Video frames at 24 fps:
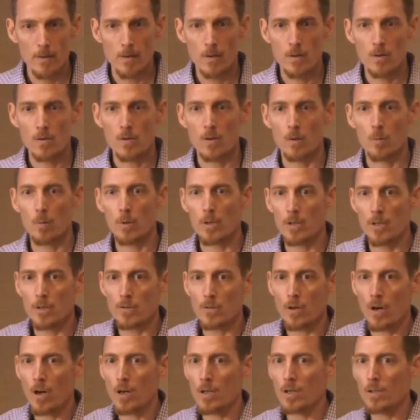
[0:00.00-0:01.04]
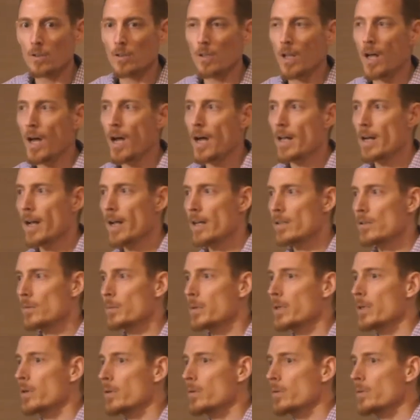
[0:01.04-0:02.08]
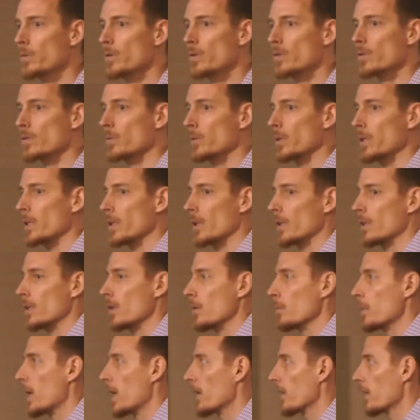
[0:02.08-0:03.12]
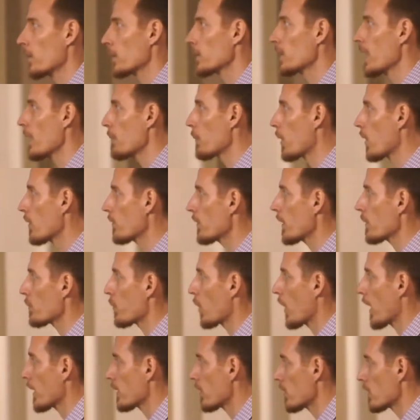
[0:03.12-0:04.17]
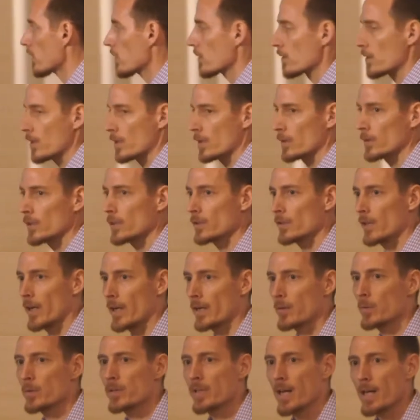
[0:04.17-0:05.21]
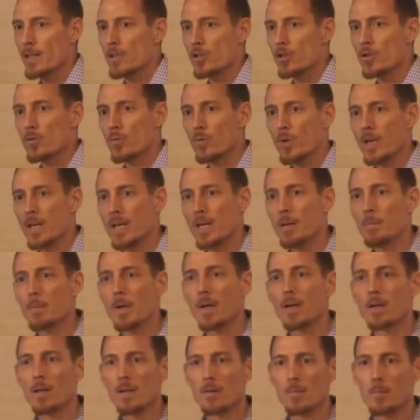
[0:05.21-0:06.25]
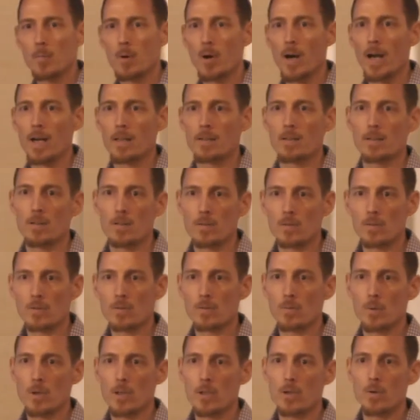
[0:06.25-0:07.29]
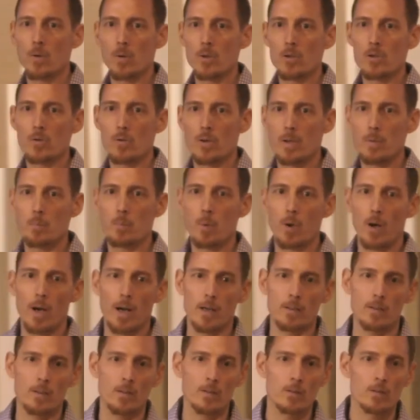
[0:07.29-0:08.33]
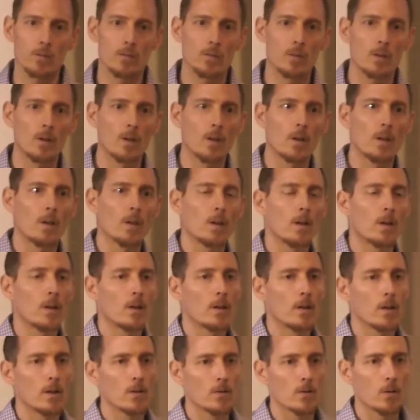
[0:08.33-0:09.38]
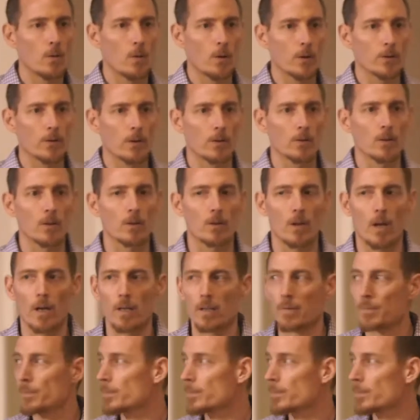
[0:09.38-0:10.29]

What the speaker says: So we're going to talk a lot as we go through this weekend about what that perfect practice is going to look like, what that dream practice, what your dream practice is going to look like.